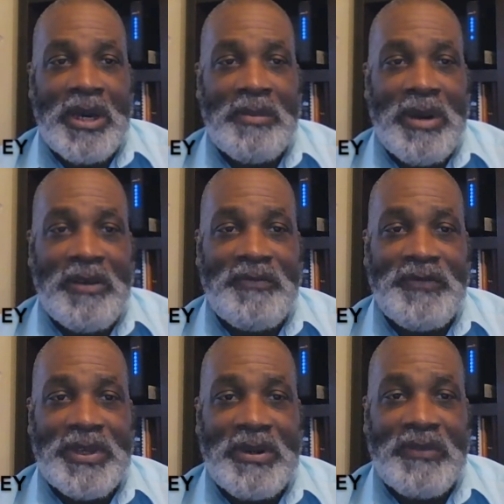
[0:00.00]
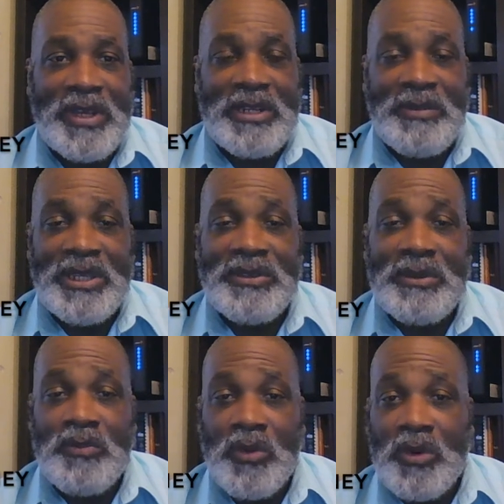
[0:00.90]
about fear of enemies
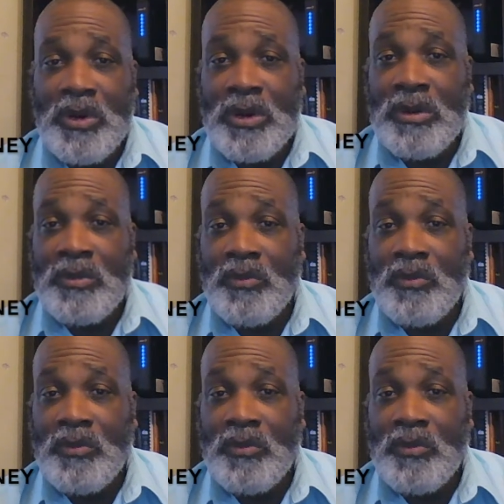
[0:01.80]
in war,